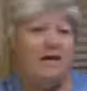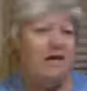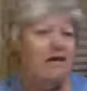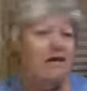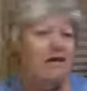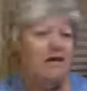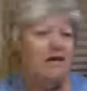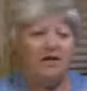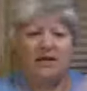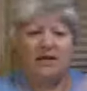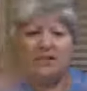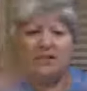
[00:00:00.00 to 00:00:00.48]

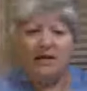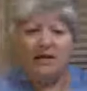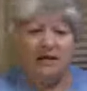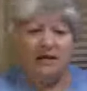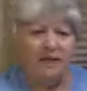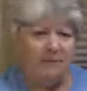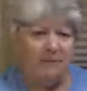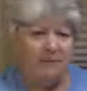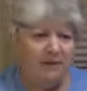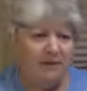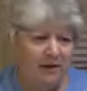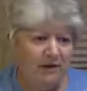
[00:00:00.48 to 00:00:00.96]
You could hear the
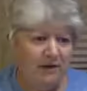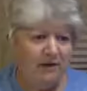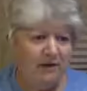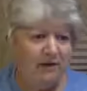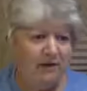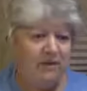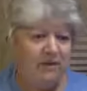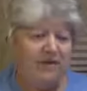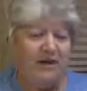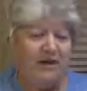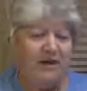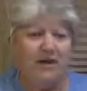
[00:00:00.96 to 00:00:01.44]
clapping going
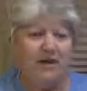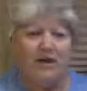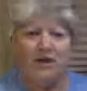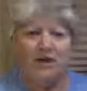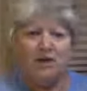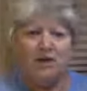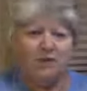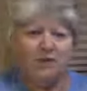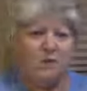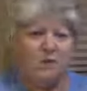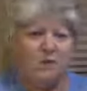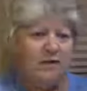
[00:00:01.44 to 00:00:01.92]
overhead,
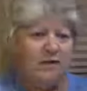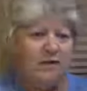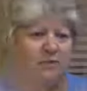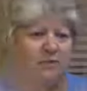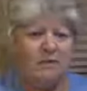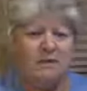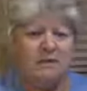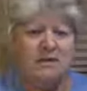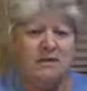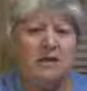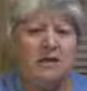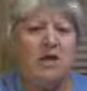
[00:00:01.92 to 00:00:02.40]
and the rain
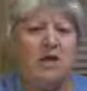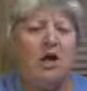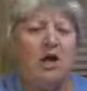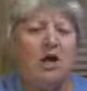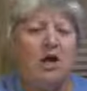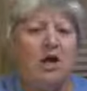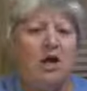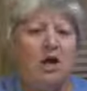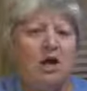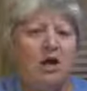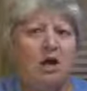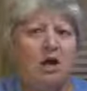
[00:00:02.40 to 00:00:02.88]
was,
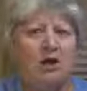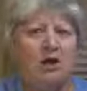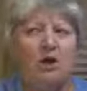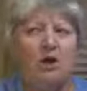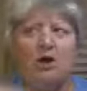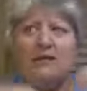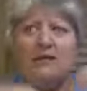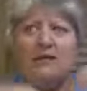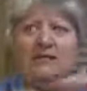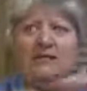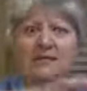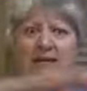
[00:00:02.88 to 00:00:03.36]
you
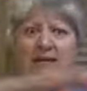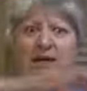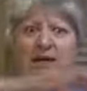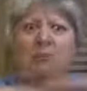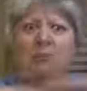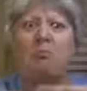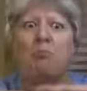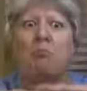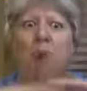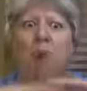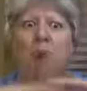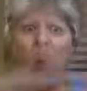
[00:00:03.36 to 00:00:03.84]
could see
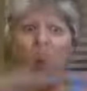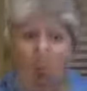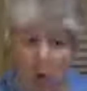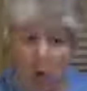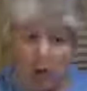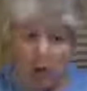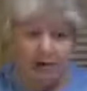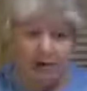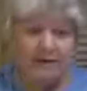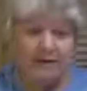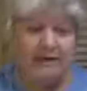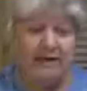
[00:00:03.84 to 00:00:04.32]
it
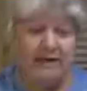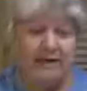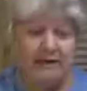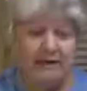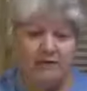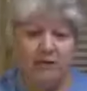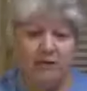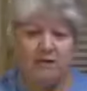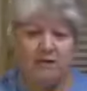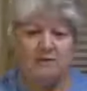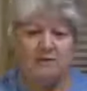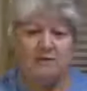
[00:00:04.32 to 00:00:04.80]
pouring down
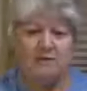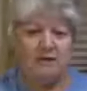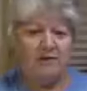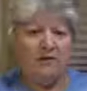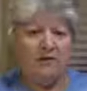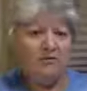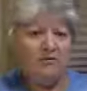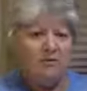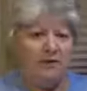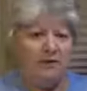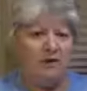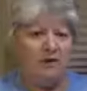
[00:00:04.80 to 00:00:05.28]
everywhere else, but
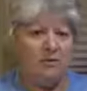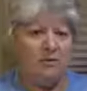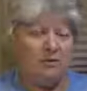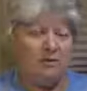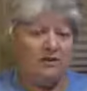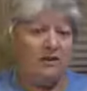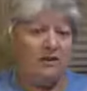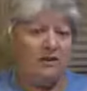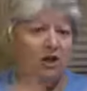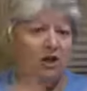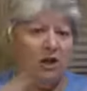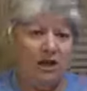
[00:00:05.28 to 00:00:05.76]
over me it was
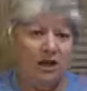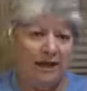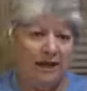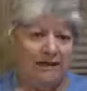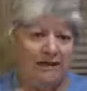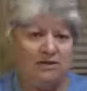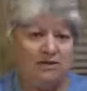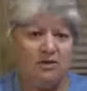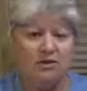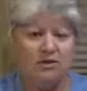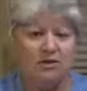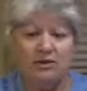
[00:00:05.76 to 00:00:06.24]
a lot
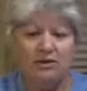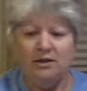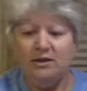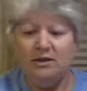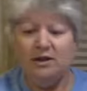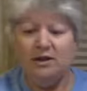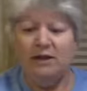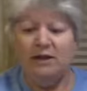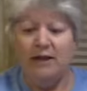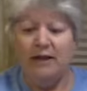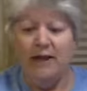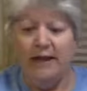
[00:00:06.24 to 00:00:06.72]
lighter.
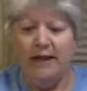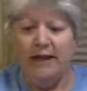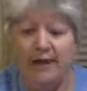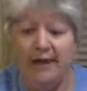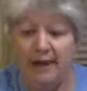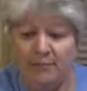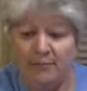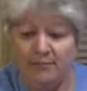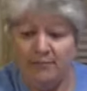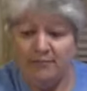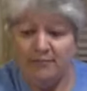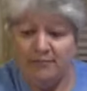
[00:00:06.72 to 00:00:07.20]

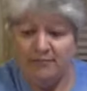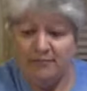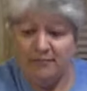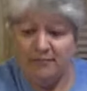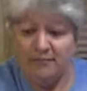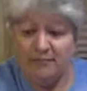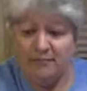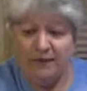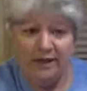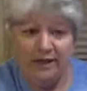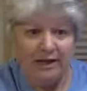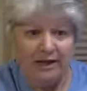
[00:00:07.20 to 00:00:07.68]
Um,
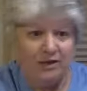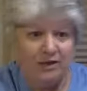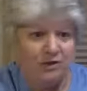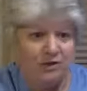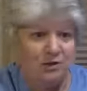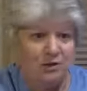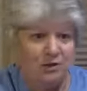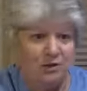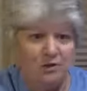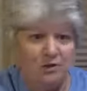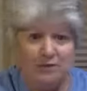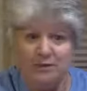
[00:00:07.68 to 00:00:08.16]
I just
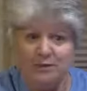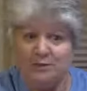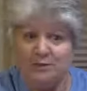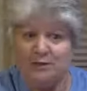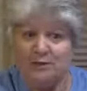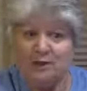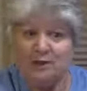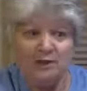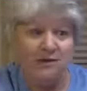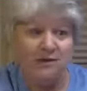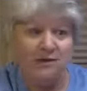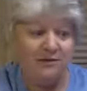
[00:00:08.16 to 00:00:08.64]
know that there was a
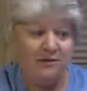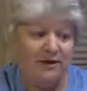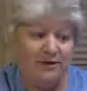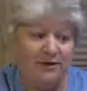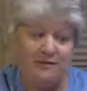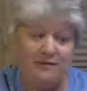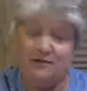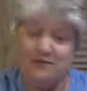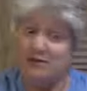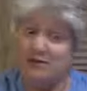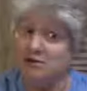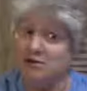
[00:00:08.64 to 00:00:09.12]
lot of divine
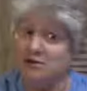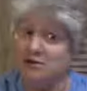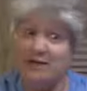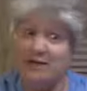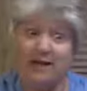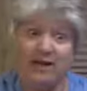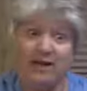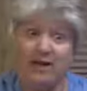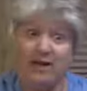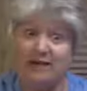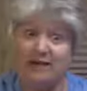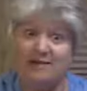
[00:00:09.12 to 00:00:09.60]
intervention
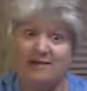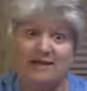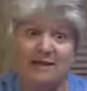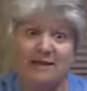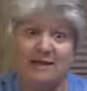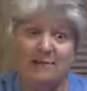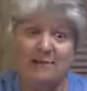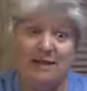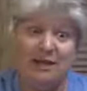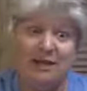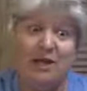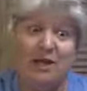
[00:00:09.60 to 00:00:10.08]
that night to
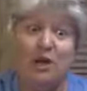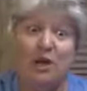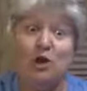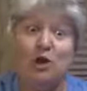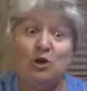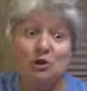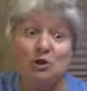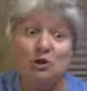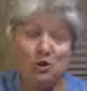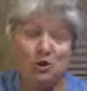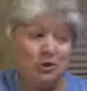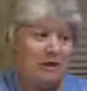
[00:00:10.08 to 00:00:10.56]
get me
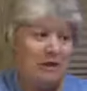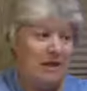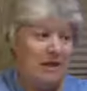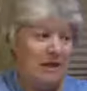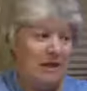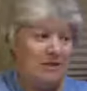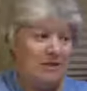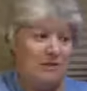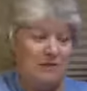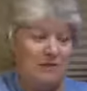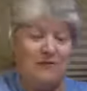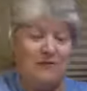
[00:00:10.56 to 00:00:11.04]
to the
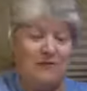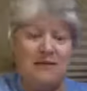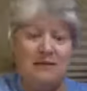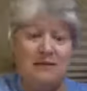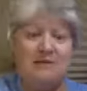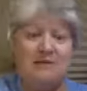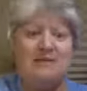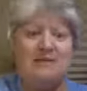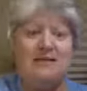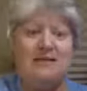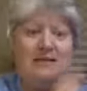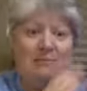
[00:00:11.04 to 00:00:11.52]
to the
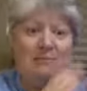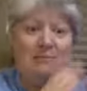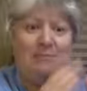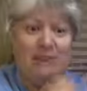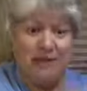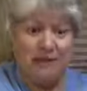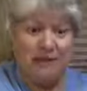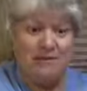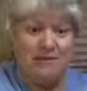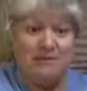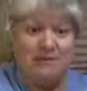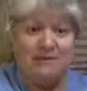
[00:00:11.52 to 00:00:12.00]
pharmacy to
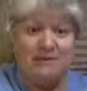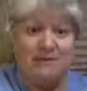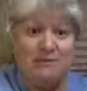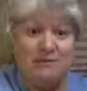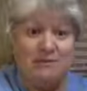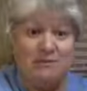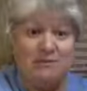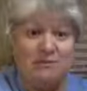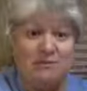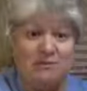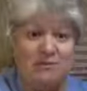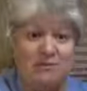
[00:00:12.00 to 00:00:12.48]
pick up some
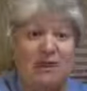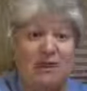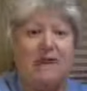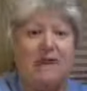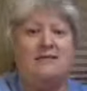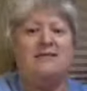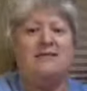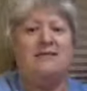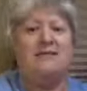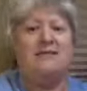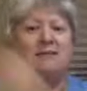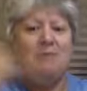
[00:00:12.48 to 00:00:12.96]
more
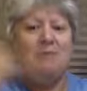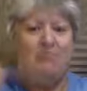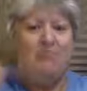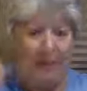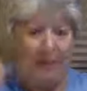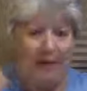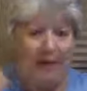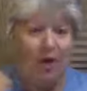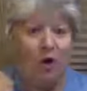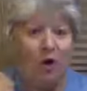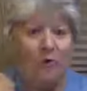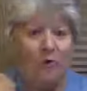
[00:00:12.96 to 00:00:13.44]
supplies and get me
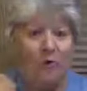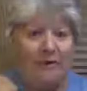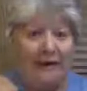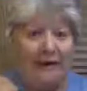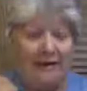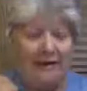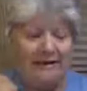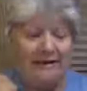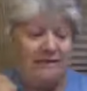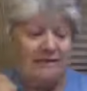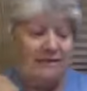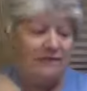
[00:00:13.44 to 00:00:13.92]
back home
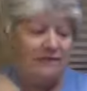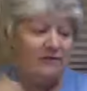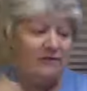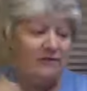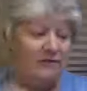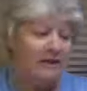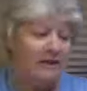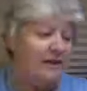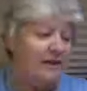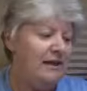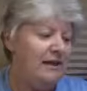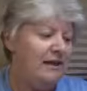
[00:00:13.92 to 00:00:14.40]
again
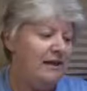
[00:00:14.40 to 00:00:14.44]
safely.